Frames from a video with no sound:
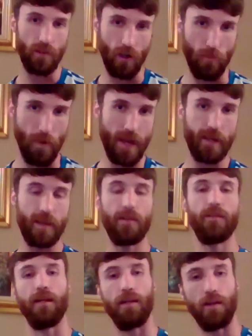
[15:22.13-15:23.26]
go back,
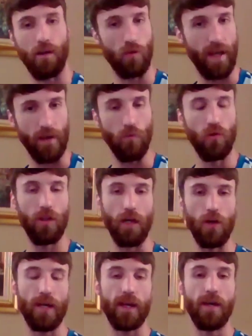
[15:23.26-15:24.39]
they can go K one,
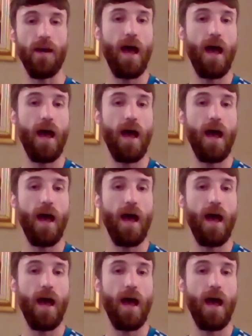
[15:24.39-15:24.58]
low kick,